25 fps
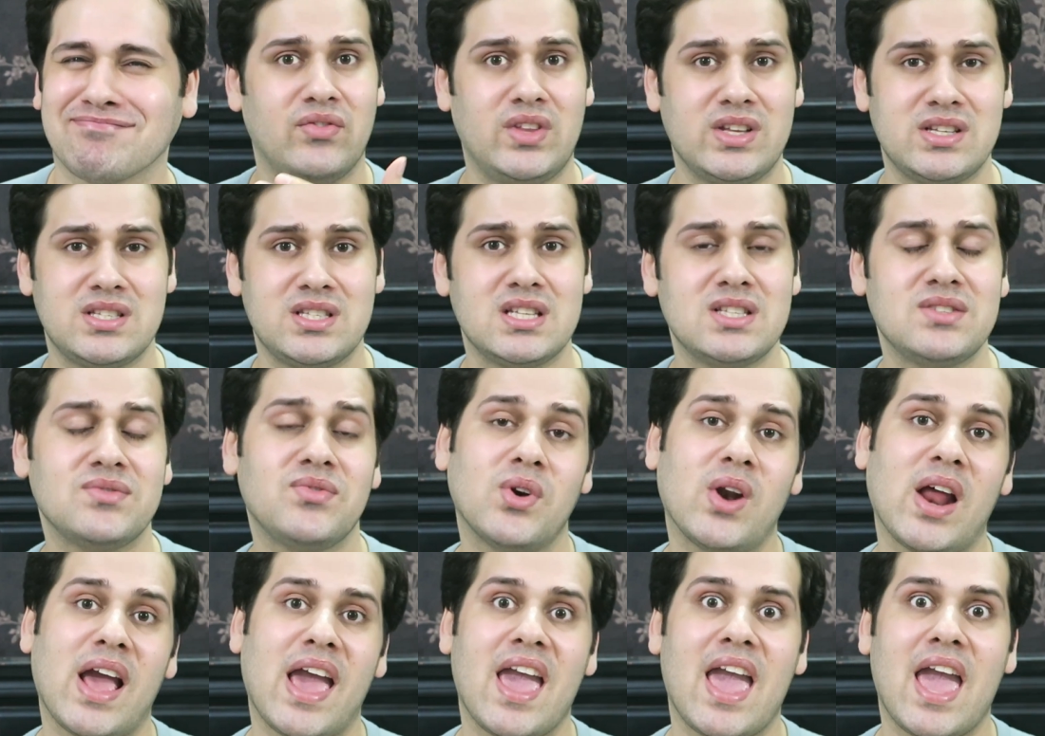This is
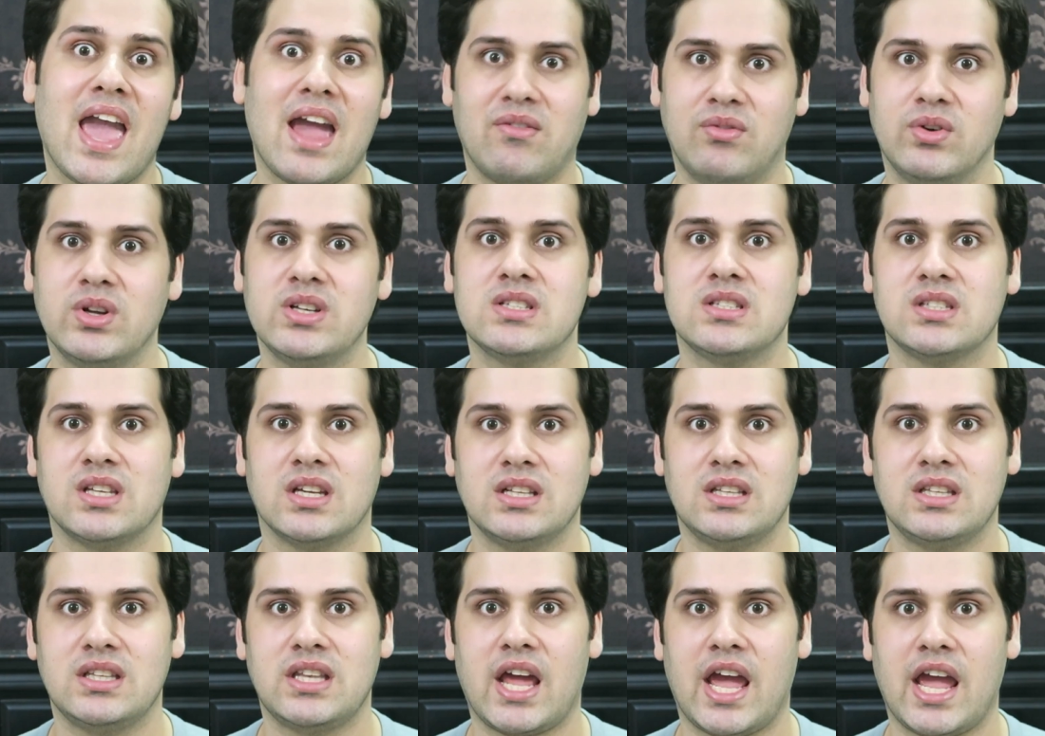for every
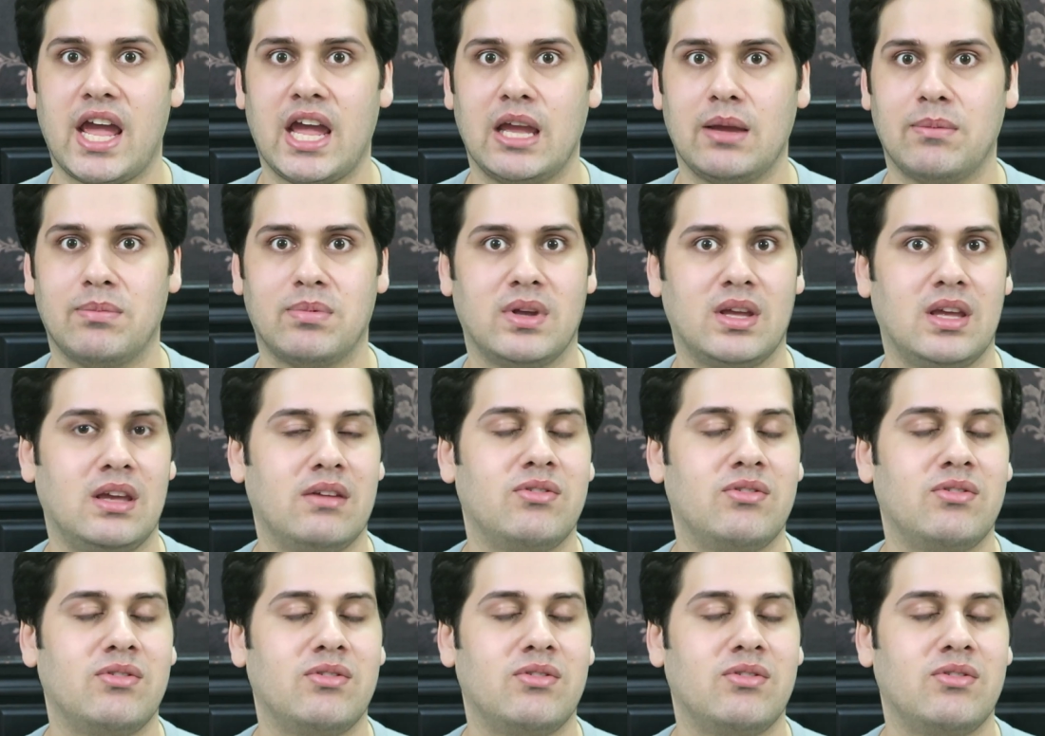skin type.